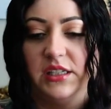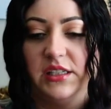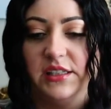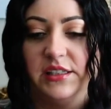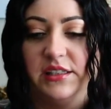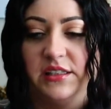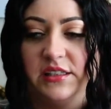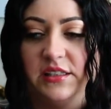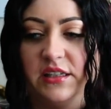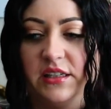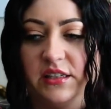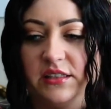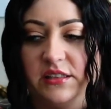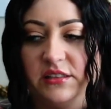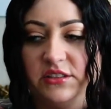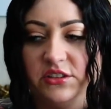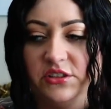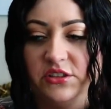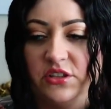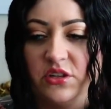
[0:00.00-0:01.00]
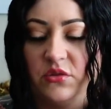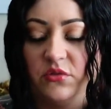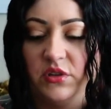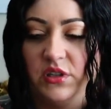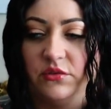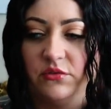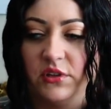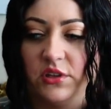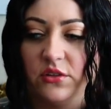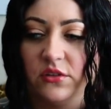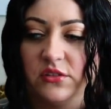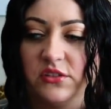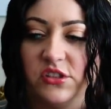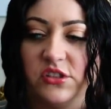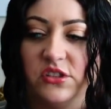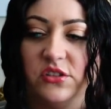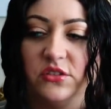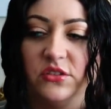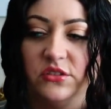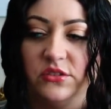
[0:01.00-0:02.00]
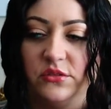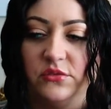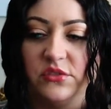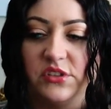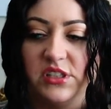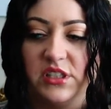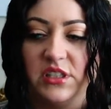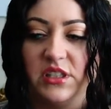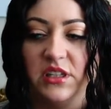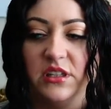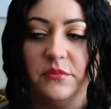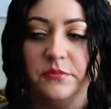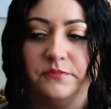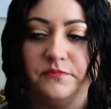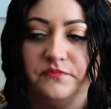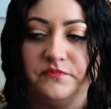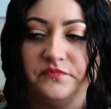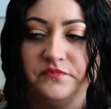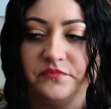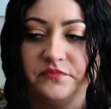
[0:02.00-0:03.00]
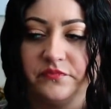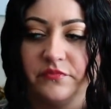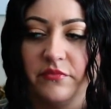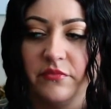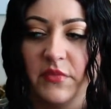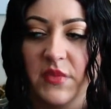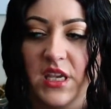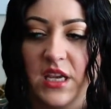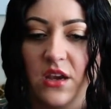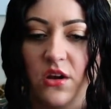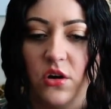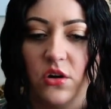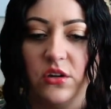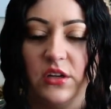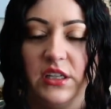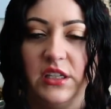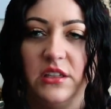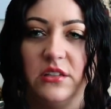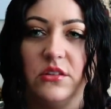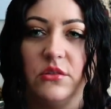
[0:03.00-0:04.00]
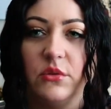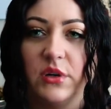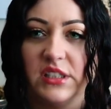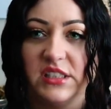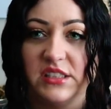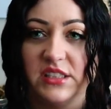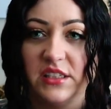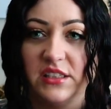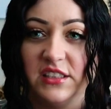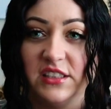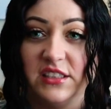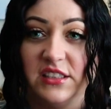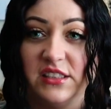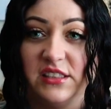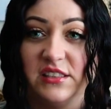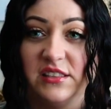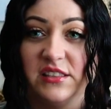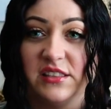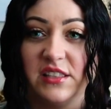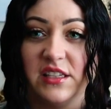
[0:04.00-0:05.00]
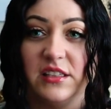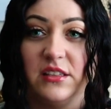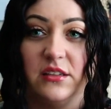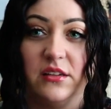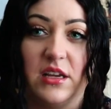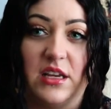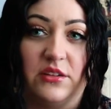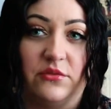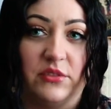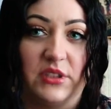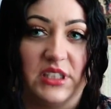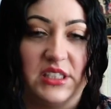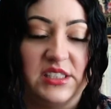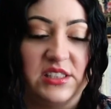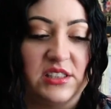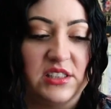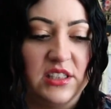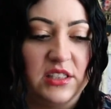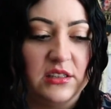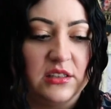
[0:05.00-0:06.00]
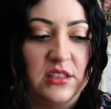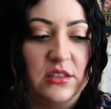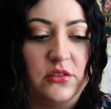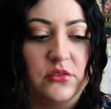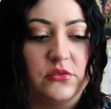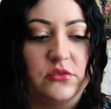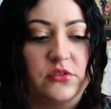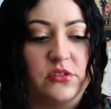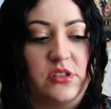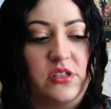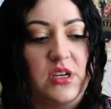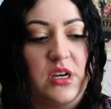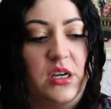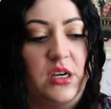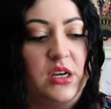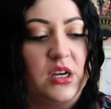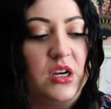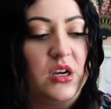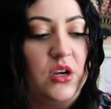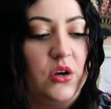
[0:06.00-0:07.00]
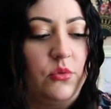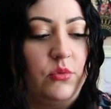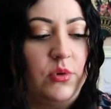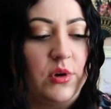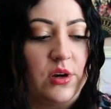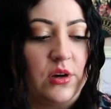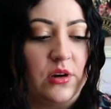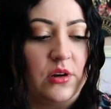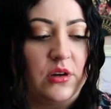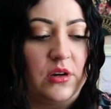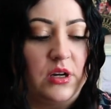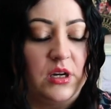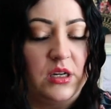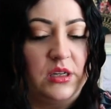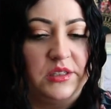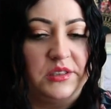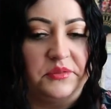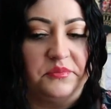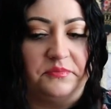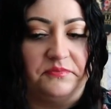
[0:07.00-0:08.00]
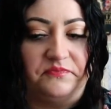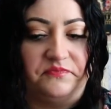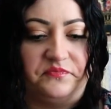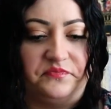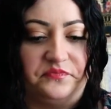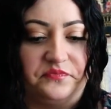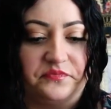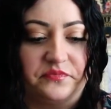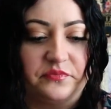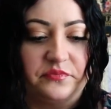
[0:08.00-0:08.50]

you know, in regards to losing our ego identities and releasing those. We're